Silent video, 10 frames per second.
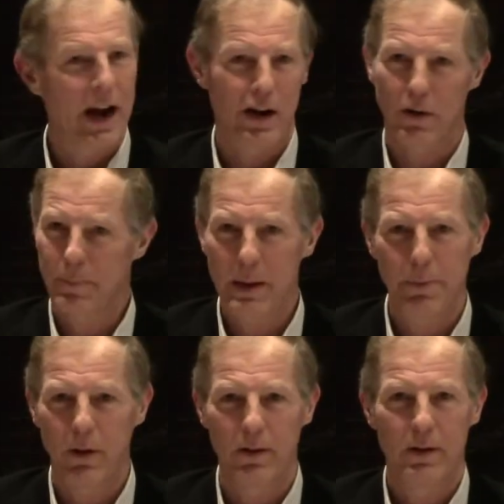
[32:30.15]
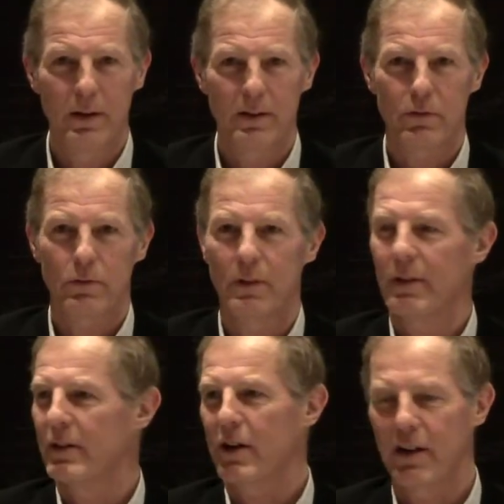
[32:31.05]
hire people,
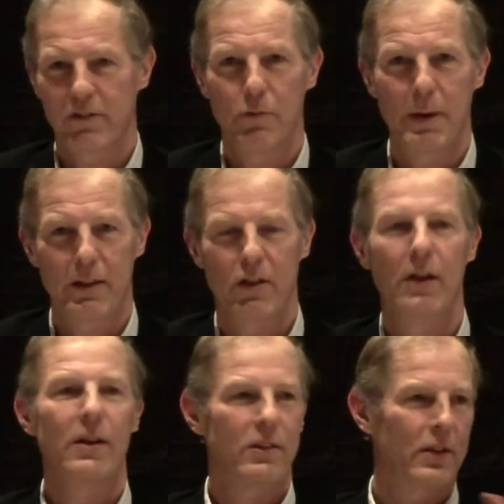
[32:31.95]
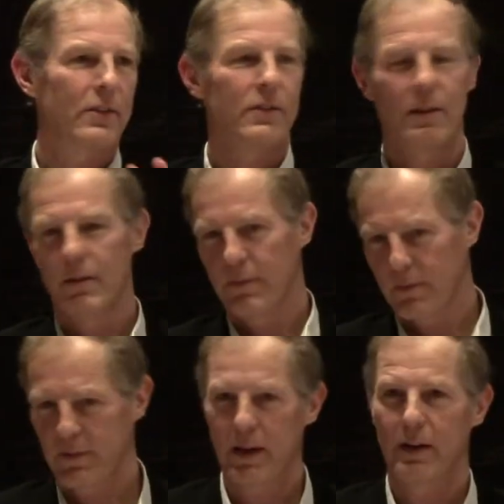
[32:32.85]
cost too much, just
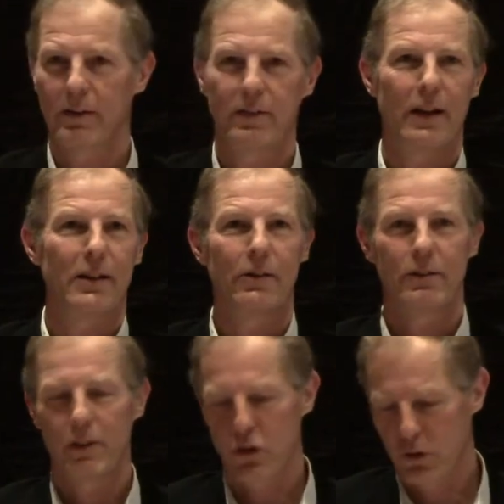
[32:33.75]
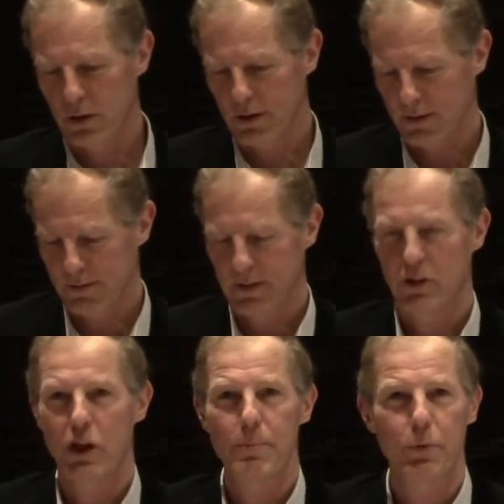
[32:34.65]
send, sell out the, the, the
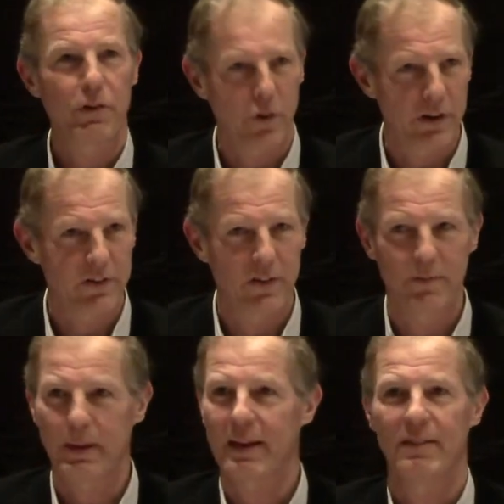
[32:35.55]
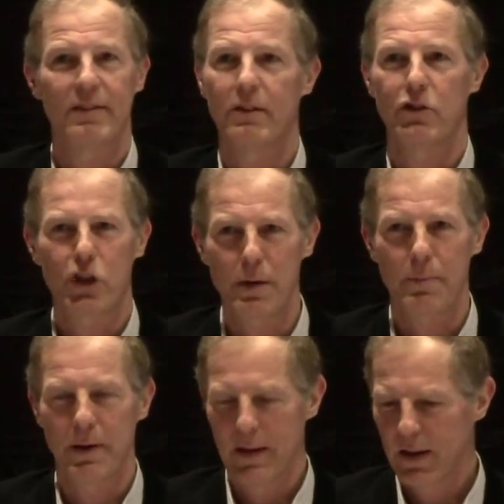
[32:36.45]
cheap resources because they're
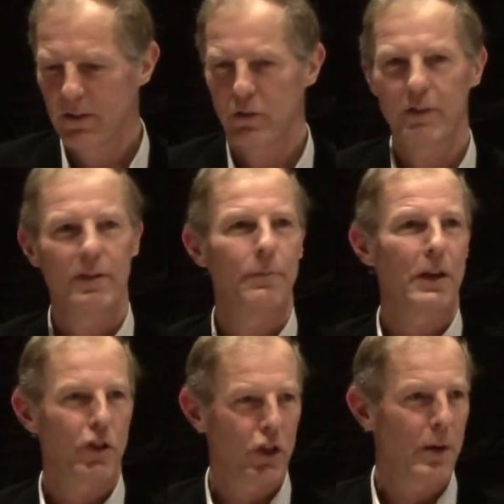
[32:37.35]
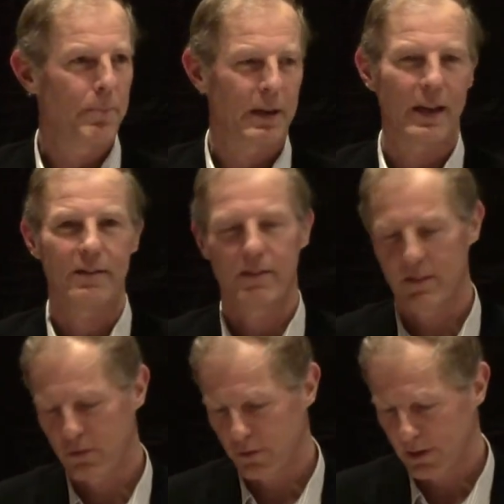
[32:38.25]
cheap. As soon as something's cheap, it
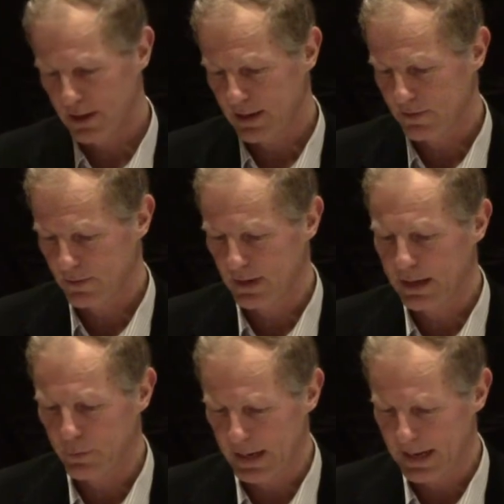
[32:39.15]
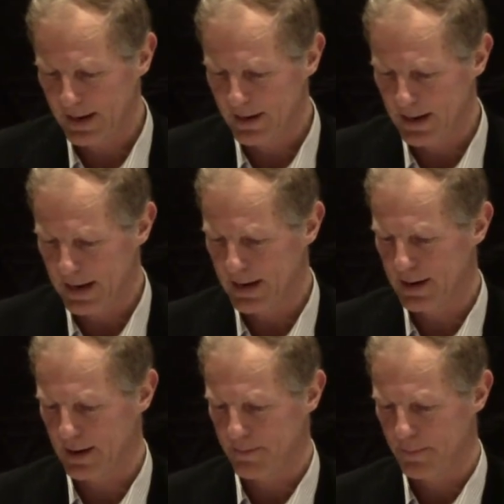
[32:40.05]
gets, it gets liquidated,
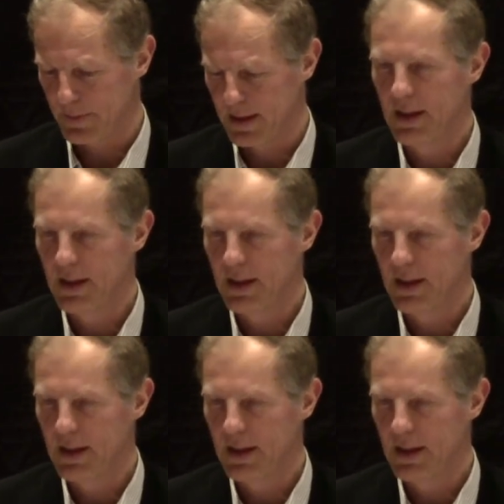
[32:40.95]
and, um,